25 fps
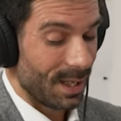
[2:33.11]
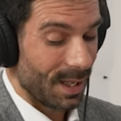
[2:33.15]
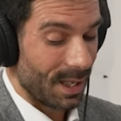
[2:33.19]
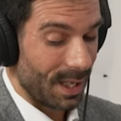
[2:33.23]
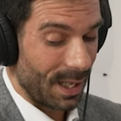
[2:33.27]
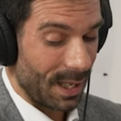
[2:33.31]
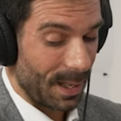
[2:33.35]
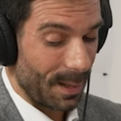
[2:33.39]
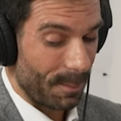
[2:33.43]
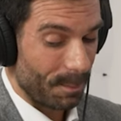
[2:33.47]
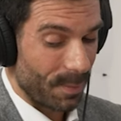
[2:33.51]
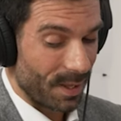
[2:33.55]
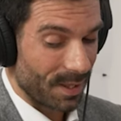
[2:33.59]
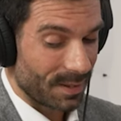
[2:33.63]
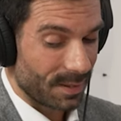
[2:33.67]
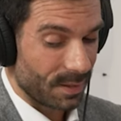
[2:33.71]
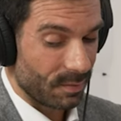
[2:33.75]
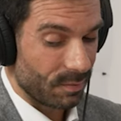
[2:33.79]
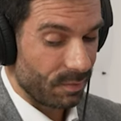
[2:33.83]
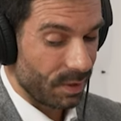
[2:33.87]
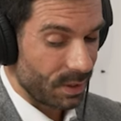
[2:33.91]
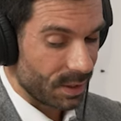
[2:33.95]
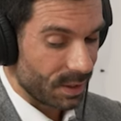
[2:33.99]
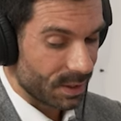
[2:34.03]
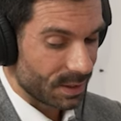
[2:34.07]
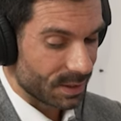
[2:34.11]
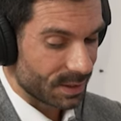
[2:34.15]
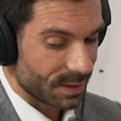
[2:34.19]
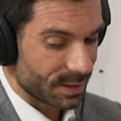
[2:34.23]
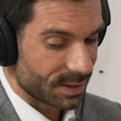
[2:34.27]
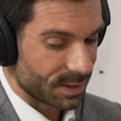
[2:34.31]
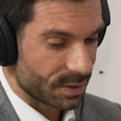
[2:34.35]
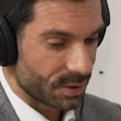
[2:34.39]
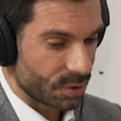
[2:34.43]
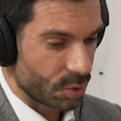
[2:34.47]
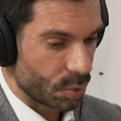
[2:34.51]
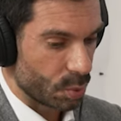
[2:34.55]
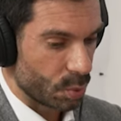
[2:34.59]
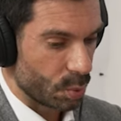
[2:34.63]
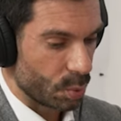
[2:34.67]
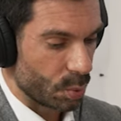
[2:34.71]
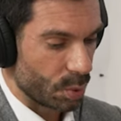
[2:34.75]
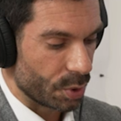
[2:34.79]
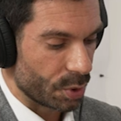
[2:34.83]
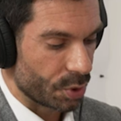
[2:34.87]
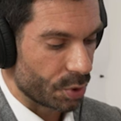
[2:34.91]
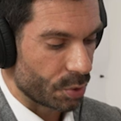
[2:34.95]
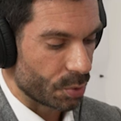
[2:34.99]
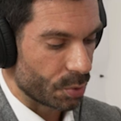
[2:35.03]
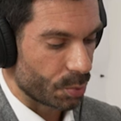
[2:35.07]
um, but the willingness
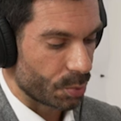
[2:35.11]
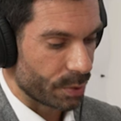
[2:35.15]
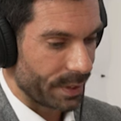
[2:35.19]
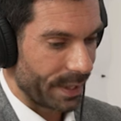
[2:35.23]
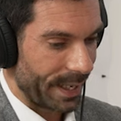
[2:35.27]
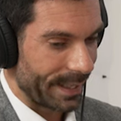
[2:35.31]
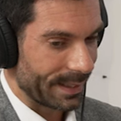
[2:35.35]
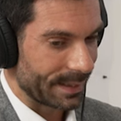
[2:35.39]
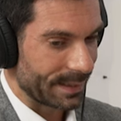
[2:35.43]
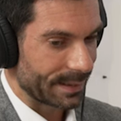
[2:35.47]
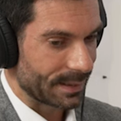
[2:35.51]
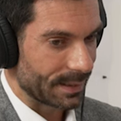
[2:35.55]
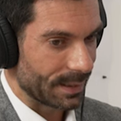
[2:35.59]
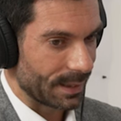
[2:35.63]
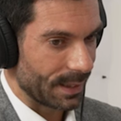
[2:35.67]
to to react